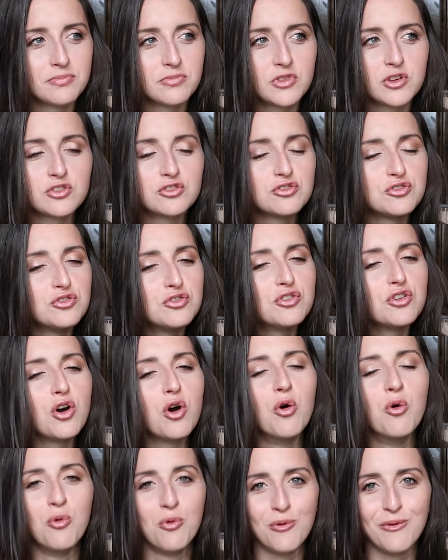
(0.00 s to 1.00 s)
there's
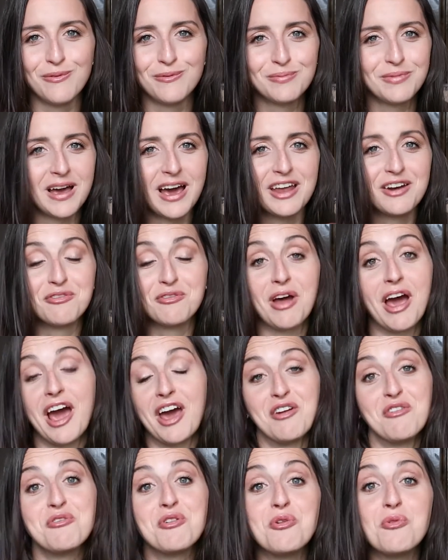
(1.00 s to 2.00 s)
no, I
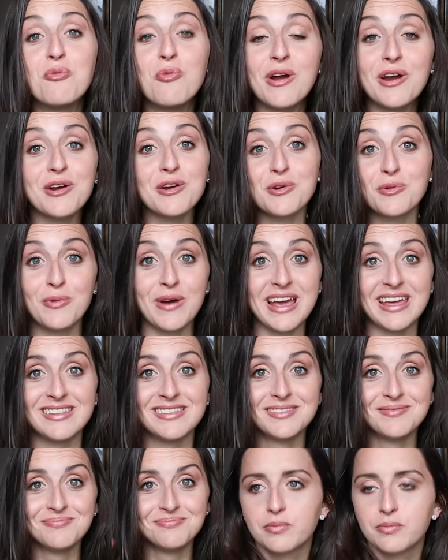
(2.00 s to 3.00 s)
don't know where it went.